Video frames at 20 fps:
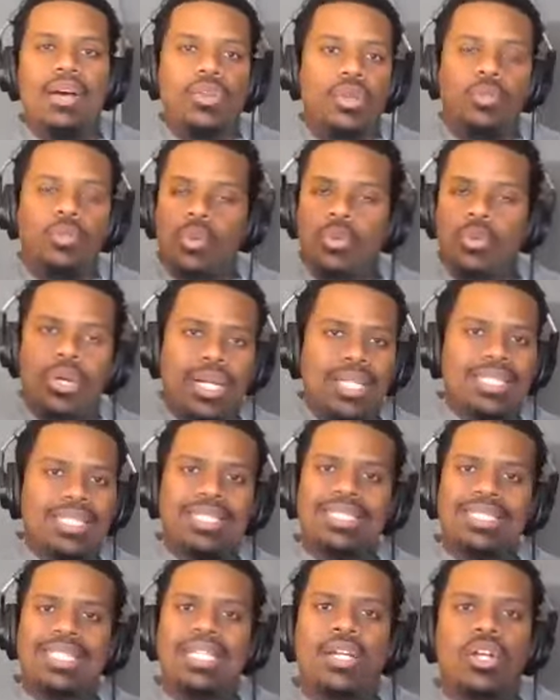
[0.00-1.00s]
number one, as I
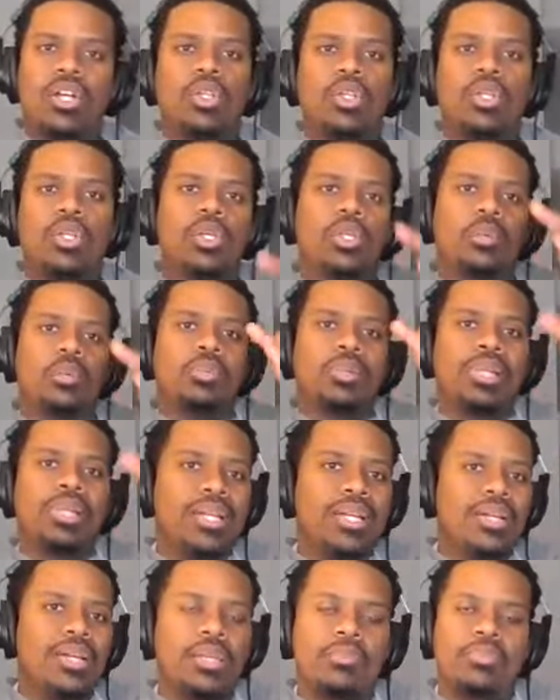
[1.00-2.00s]
said earlier, the
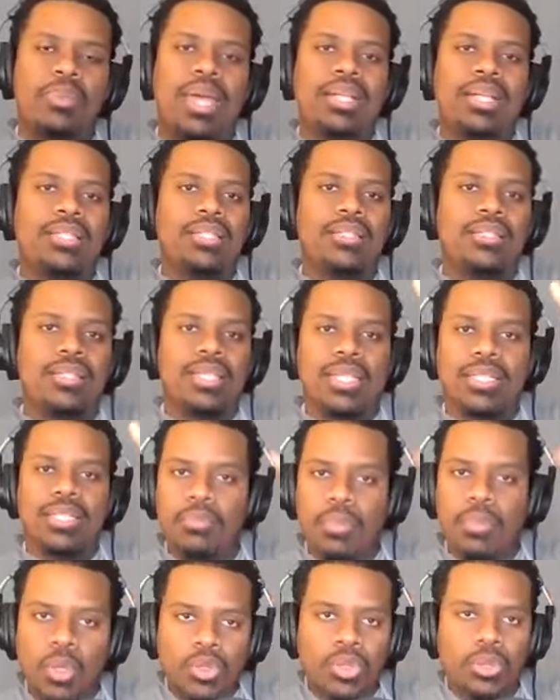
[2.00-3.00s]
player impact is the
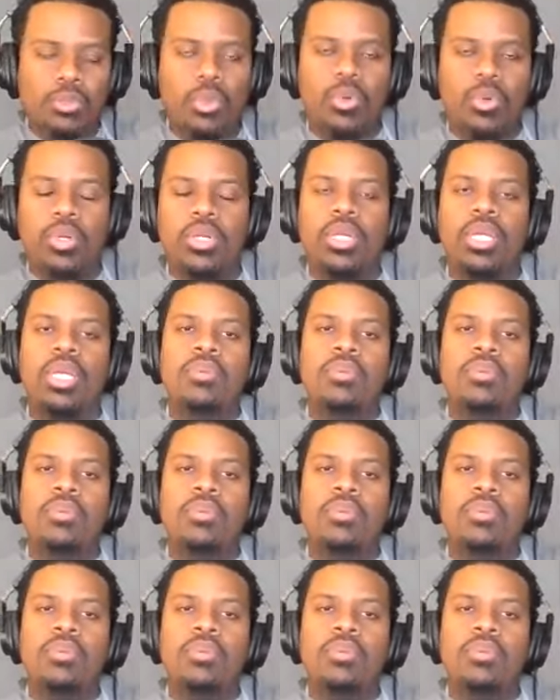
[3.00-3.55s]
most important,